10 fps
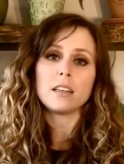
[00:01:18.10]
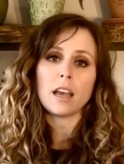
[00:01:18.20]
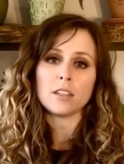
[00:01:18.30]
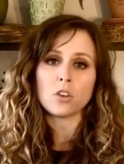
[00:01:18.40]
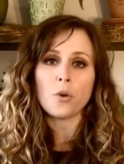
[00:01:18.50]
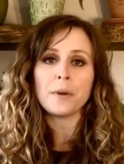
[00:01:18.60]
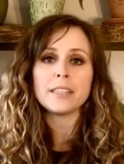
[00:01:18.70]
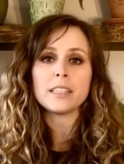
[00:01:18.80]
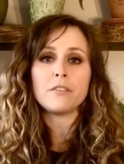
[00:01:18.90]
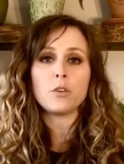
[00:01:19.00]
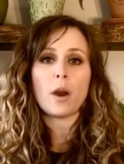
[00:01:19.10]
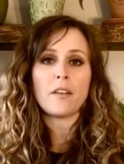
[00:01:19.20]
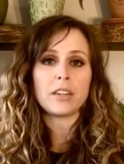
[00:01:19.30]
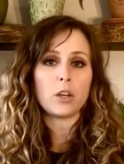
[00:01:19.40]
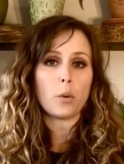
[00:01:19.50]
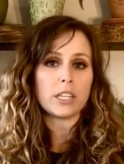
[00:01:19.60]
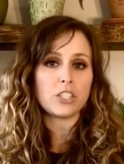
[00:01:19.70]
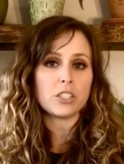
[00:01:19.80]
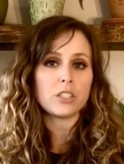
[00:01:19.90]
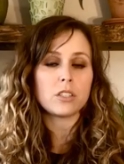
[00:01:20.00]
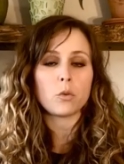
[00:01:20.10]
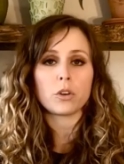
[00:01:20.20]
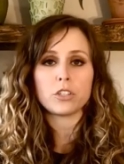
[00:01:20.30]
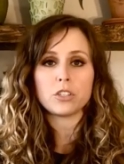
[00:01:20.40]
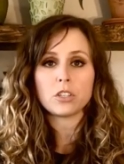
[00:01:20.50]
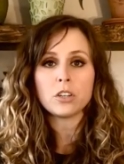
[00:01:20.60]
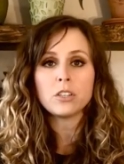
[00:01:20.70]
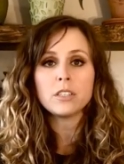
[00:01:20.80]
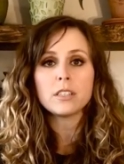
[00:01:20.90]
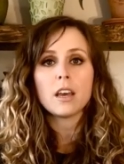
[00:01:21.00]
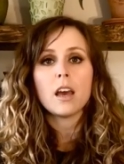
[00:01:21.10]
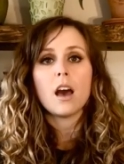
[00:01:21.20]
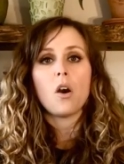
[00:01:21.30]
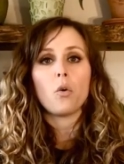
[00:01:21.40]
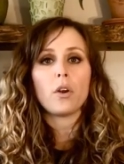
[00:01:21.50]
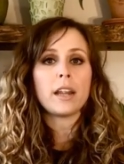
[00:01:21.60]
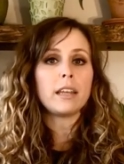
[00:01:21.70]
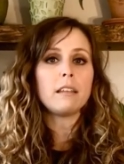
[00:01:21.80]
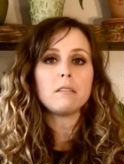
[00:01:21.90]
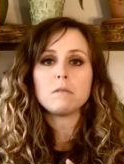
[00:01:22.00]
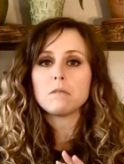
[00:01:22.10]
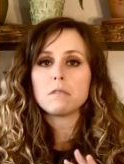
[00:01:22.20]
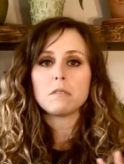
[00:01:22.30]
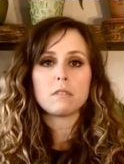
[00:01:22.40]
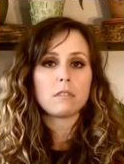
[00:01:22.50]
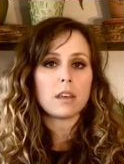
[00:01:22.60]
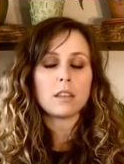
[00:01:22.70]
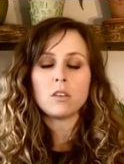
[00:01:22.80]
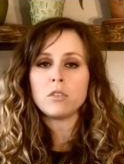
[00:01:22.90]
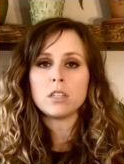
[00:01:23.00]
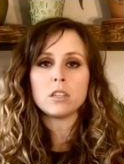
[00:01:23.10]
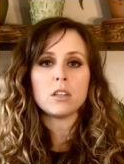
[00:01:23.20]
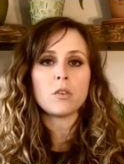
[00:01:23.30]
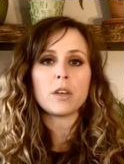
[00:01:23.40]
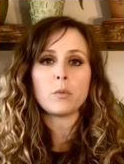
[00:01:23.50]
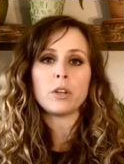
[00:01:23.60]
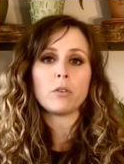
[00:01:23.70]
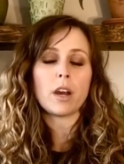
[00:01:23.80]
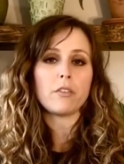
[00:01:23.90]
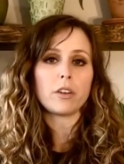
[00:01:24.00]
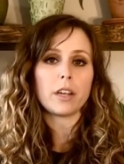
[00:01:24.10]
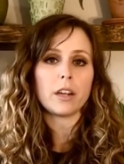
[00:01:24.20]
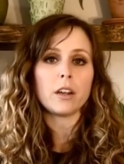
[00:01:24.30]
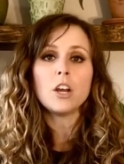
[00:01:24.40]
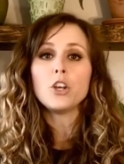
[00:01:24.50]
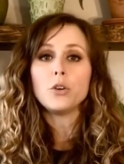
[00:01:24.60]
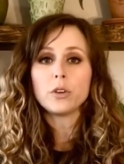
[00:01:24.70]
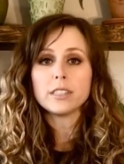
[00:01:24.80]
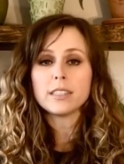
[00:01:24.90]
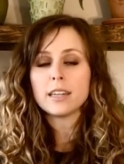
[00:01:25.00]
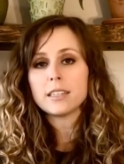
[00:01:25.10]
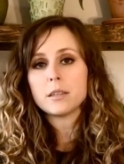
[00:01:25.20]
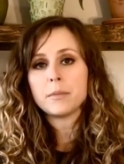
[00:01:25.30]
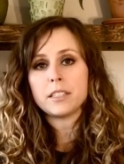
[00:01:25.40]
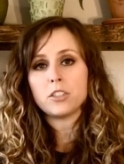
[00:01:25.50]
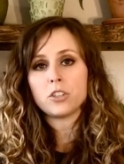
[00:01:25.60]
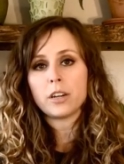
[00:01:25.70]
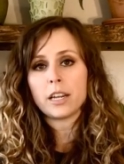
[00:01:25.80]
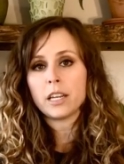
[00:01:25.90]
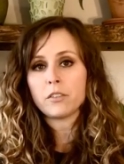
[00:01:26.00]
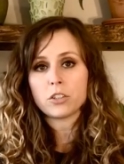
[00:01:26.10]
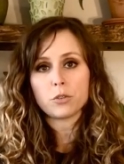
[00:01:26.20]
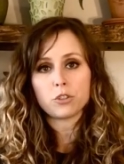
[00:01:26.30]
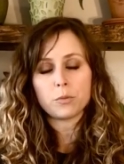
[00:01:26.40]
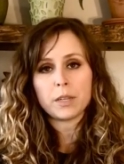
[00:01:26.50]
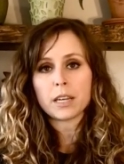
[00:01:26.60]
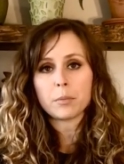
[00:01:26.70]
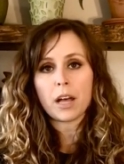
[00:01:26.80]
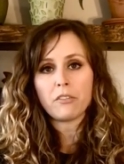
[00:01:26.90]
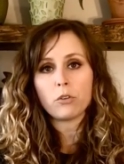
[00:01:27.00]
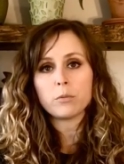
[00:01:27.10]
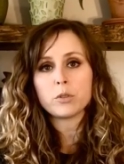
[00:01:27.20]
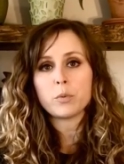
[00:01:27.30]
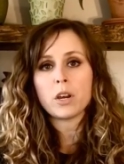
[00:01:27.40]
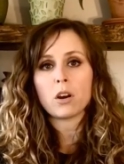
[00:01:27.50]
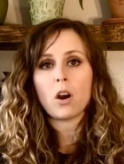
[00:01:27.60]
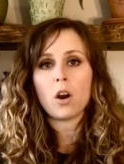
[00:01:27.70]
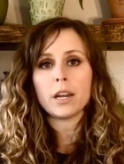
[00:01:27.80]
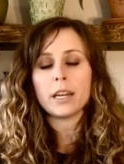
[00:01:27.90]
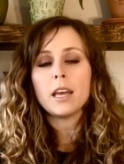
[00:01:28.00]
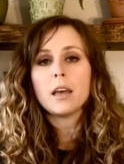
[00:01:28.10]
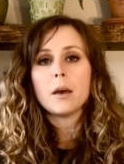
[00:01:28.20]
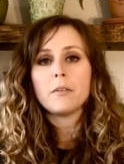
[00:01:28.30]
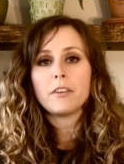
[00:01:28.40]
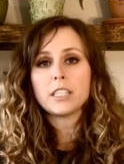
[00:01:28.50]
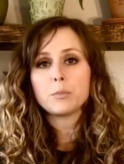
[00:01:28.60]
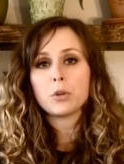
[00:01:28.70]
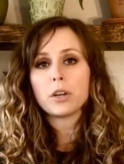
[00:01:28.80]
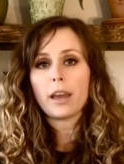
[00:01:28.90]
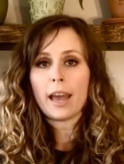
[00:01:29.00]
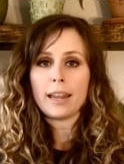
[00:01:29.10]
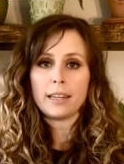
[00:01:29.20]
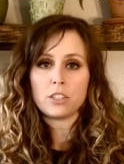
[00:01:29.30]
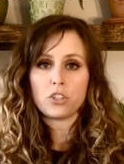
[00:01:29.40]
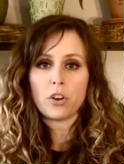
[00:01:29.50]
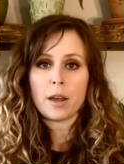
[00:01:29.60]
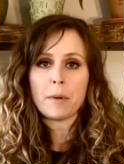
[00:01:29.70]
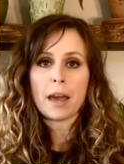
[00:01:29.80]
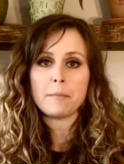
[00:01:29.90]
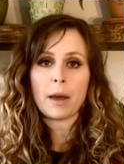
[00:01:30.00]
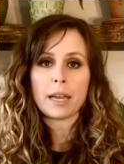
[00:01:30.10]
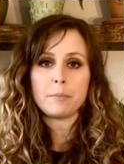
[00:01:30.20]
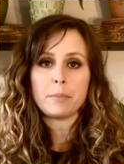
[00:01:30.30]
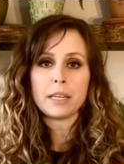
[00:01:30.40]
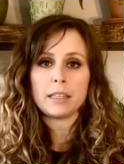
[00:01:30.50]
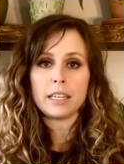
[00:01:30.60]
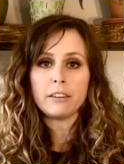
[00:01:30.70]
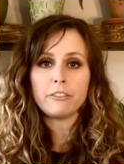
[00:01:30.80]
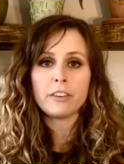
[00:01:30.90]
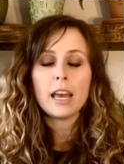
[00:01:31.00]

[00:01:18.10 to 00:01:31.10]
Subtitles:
as always, if you have any questions or concerns or anything that you need to know that we don't cover here, you can send us a message on any of our social media platforms. We are on Facebook and Instagram at mybeeleaf,